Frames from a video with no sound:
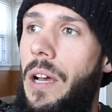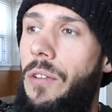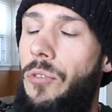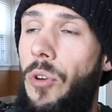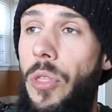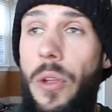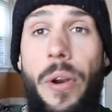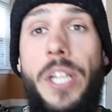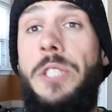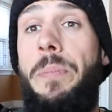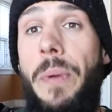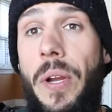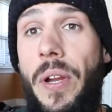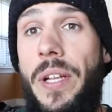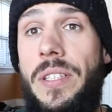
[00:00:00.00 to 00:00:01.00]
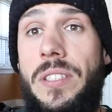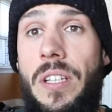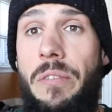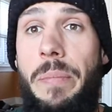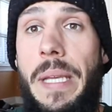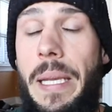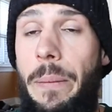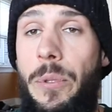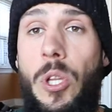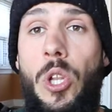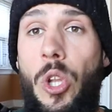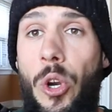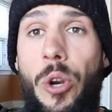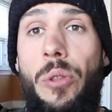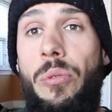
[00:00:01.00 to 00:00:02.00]
for their experience of being able to
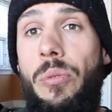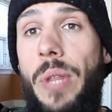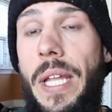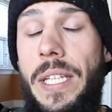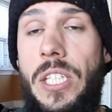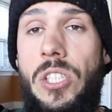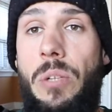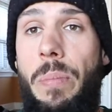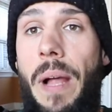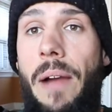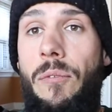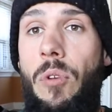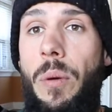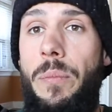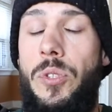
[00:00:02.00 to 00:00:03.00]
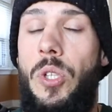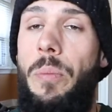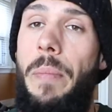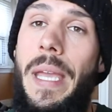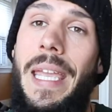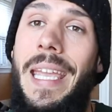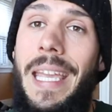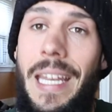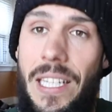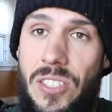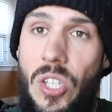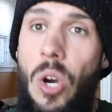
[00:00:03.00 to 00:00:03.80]
learn through that digital platform. So making it its